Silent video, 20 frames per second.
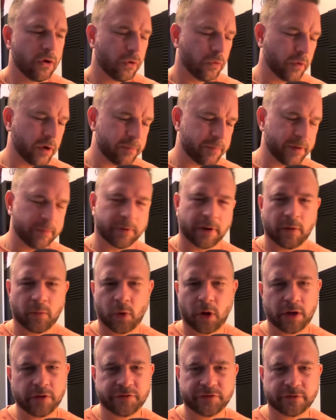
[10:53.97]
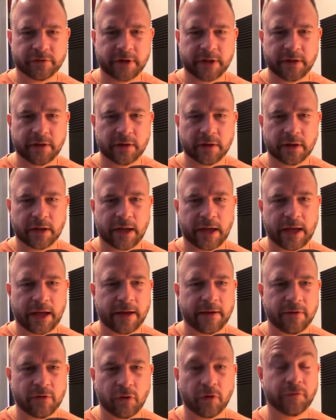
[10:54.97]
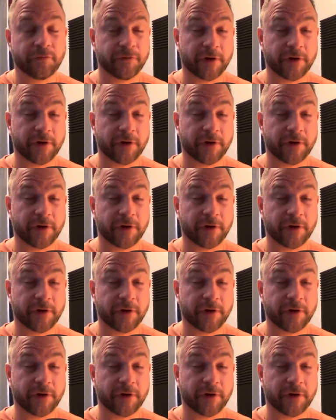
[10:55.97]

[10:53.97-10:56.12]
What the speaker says: When people on Wall Street who